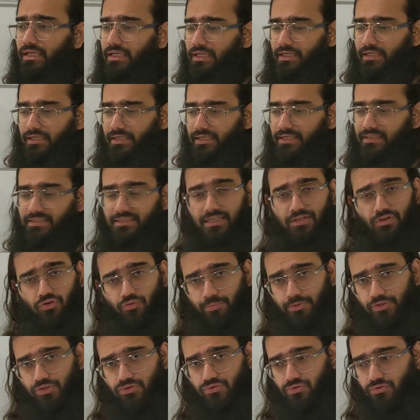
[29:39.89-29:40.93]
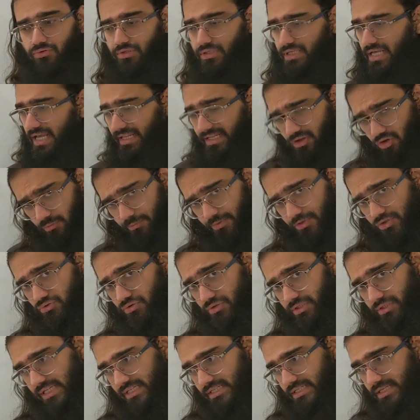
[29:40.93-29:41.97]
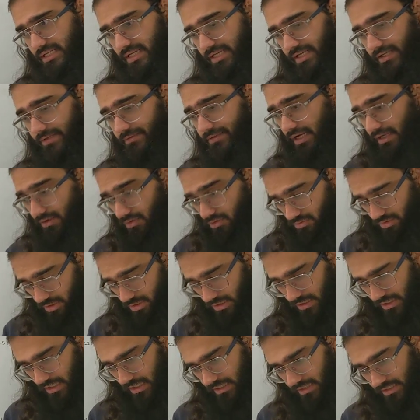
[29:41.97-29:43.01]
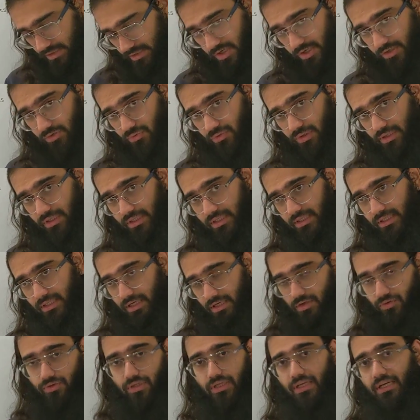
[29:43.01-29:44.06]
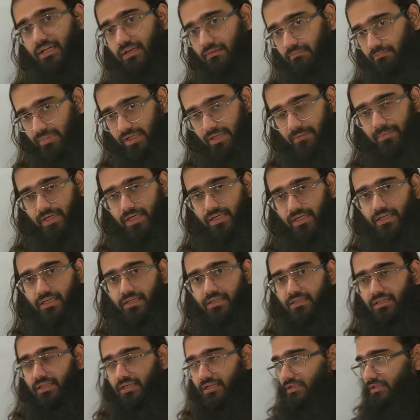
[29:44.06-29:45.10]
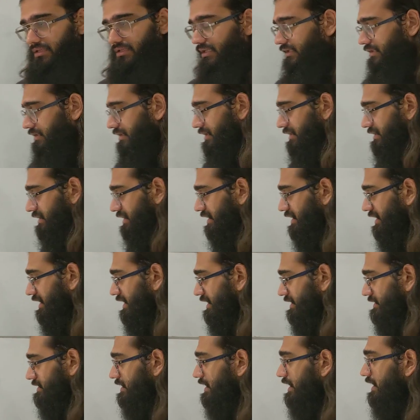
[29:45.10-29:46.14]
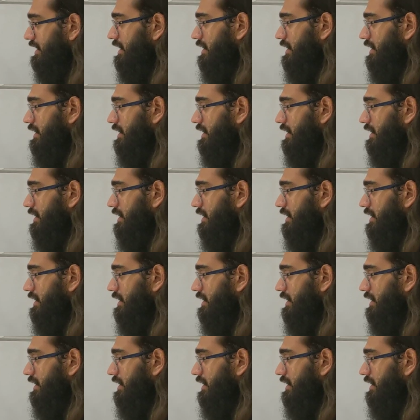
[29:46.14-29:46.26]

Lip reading: It's an open source. Any open source SDK, I go there, I try to learn how they are implementing the techniques.